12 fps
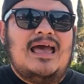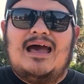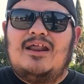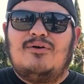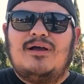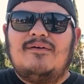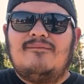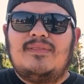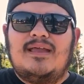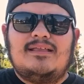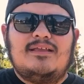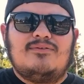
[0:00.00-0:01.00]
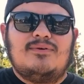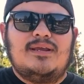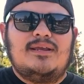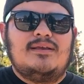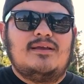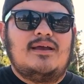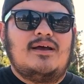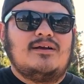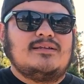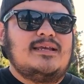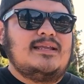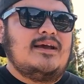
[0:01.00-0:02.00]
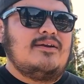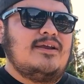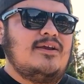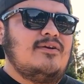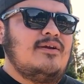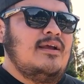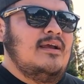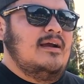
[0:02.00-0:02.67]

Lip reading: I don't have 93 octane out here.